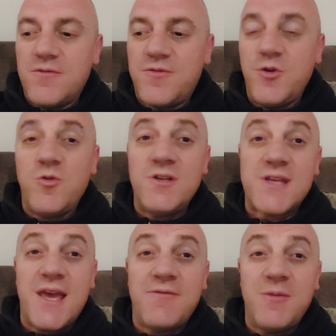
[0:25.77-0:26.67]

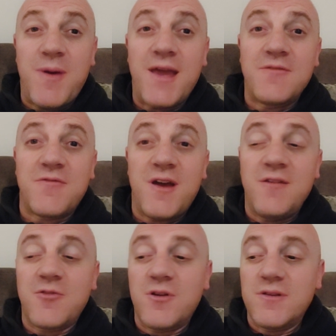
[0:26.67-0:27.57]
Fury's a heavy betting
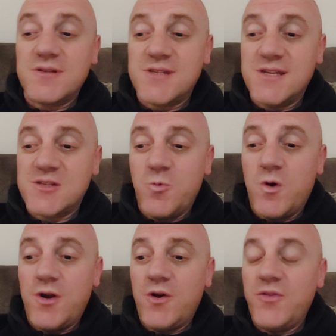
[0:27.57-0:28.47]
favourite,
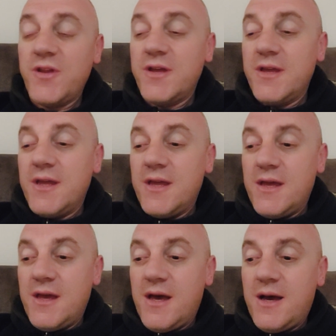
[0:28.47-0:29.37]
6-1
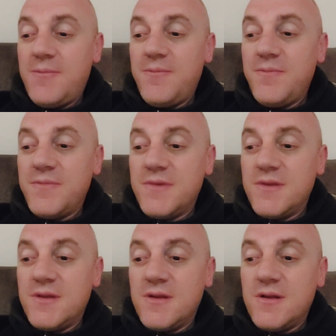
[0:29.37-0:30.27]
on.
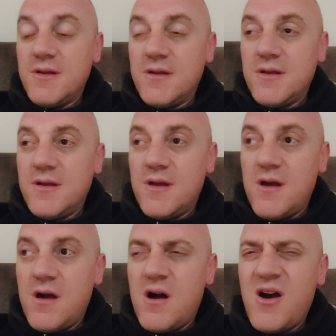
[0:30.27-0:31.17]

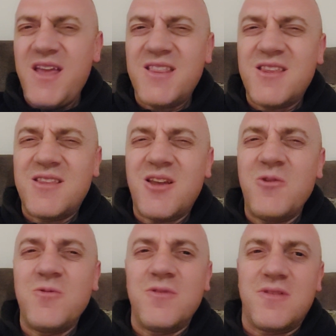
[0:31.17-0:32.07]
I
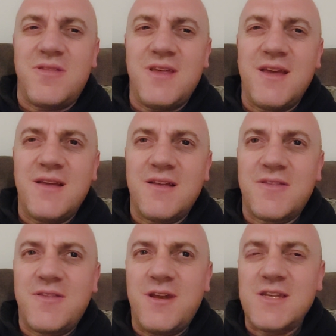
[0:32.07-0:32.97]
don't think
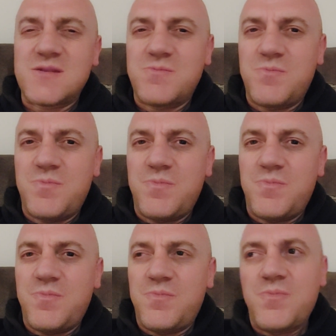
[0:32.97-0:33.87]
that it's
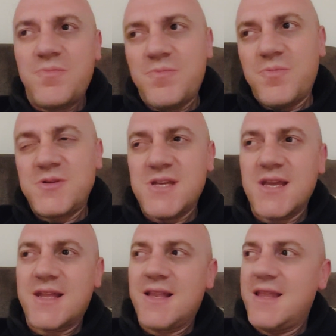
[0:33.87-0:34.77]

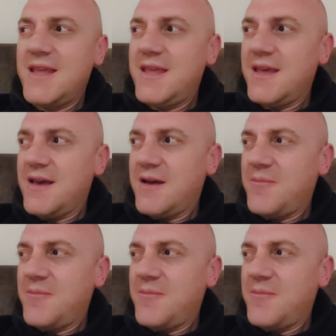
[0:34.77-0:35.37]
particularly